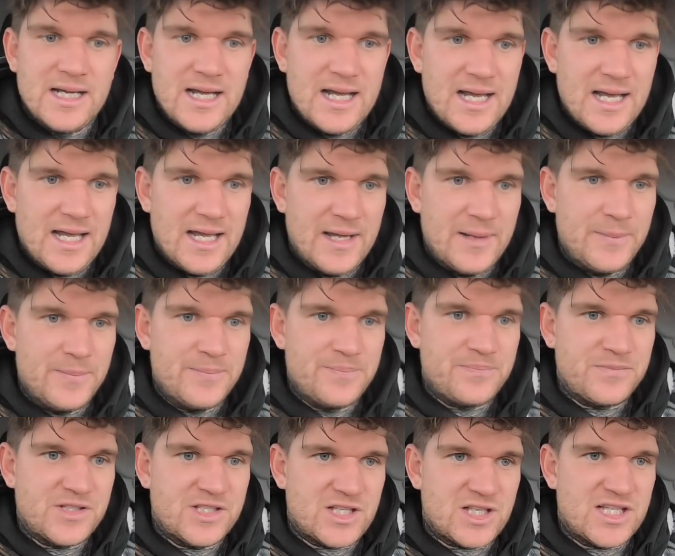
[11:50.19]

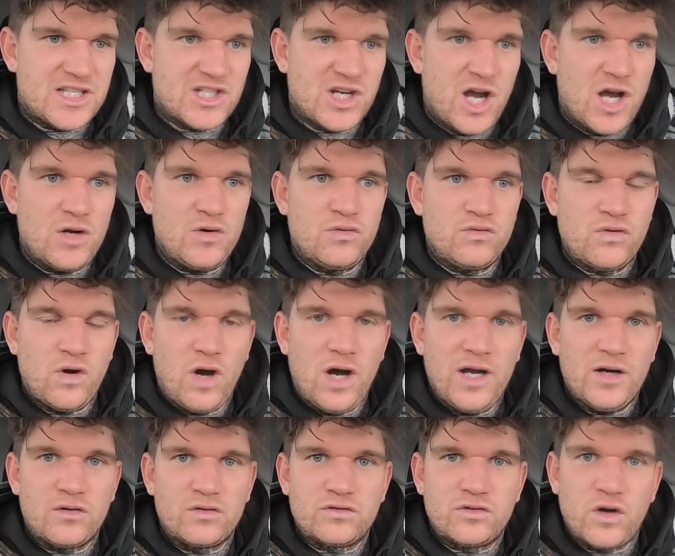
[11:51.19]
So there's no right
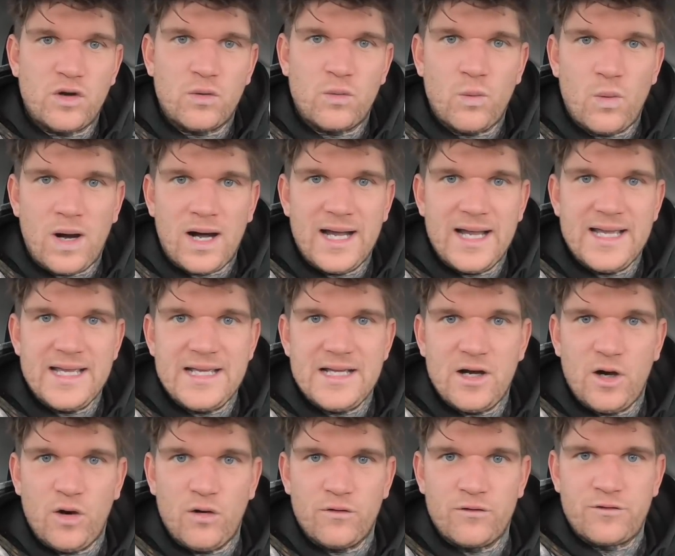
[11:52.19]
or wrong way
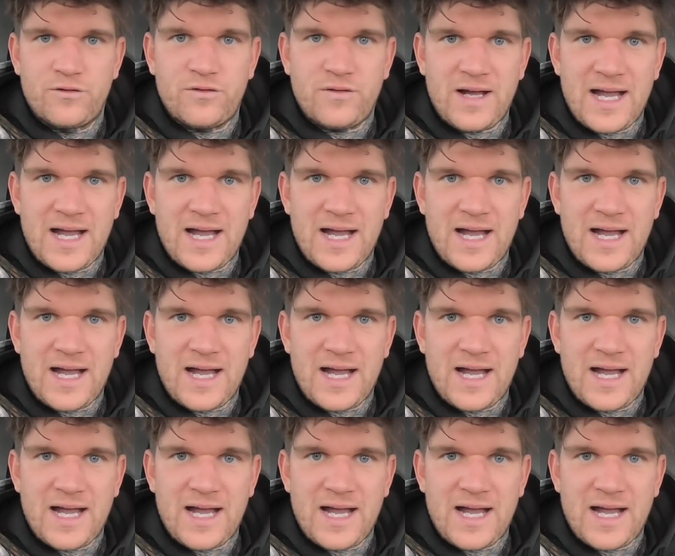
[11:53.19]
of